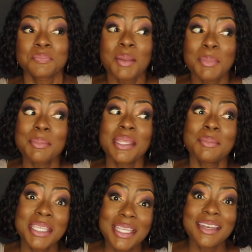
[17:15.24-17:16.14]
Maybe in
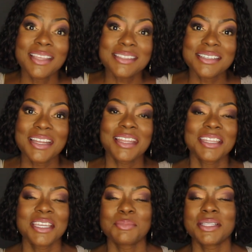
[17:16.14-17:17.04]
the beginning that's a good
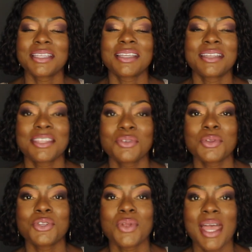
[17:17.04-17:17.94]
idea, but then
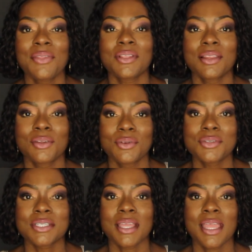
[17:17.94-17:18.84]
you have to
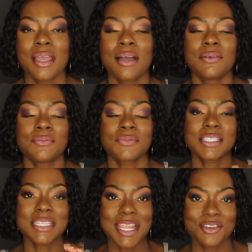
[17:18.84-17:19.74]
learn to have
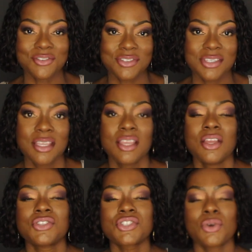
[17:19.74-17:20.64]
standards.
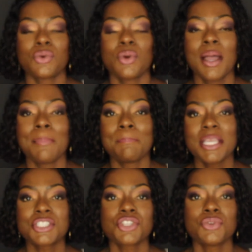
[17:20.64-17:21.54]
So
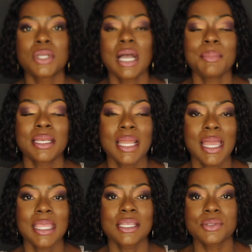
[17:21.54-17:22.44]
make sure you comment,
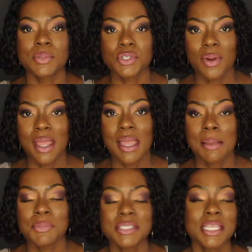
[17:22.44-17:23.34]
like, and
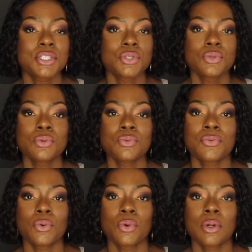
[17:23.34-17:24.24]
subscribe. Stay tuned
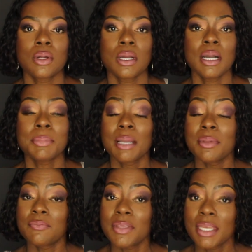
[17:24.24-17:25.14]
for
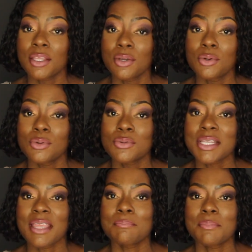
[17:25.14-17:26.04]
upcoming
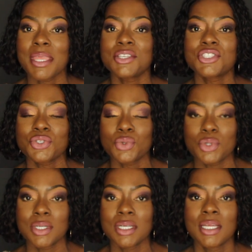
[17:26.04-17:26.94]
videos, and make
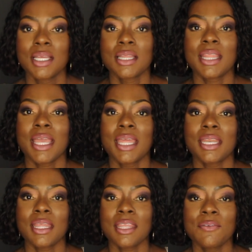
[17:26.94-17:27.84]
sure
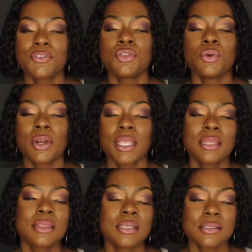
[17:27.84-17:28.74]
that if you are
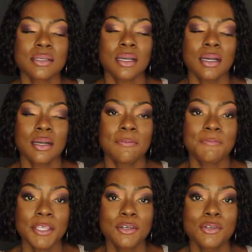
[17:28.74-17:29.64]
in this
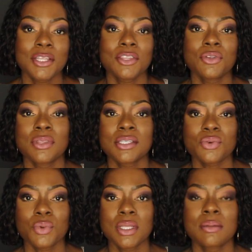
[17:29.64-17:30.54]
field and you're in this
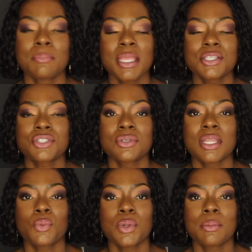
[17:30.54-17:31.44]
arena, make sure
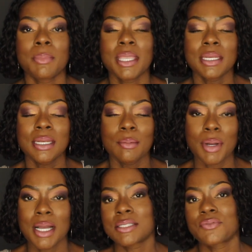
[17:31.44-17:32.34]
that we're making it a
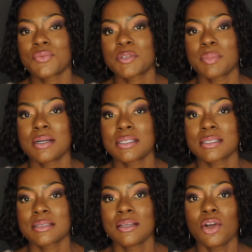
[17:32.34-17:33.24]
positive
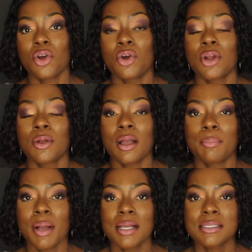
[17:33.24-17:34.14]
response or a
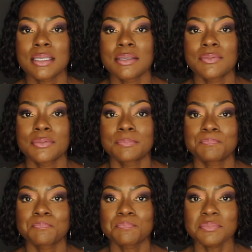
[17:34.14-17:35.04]
positive
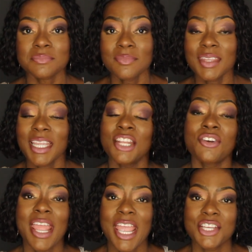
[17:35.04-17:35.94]

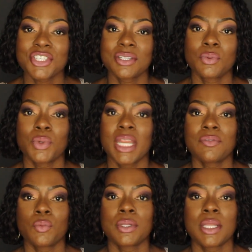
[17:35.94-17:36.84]
interaction with
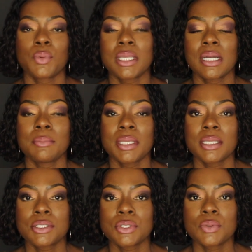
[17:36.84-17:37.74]
everyone that we come
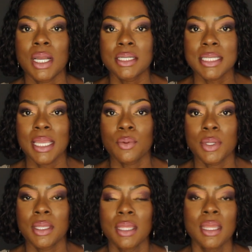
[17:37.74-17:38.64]
into contact
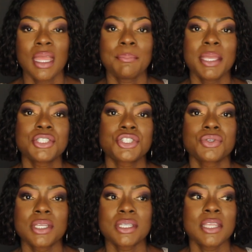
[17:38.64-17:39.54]
with. And make
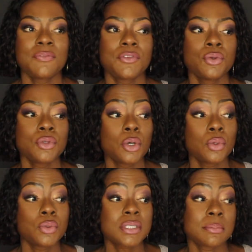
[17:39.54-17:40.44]
sure that if you
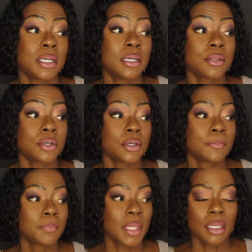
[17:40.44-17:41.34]
know some other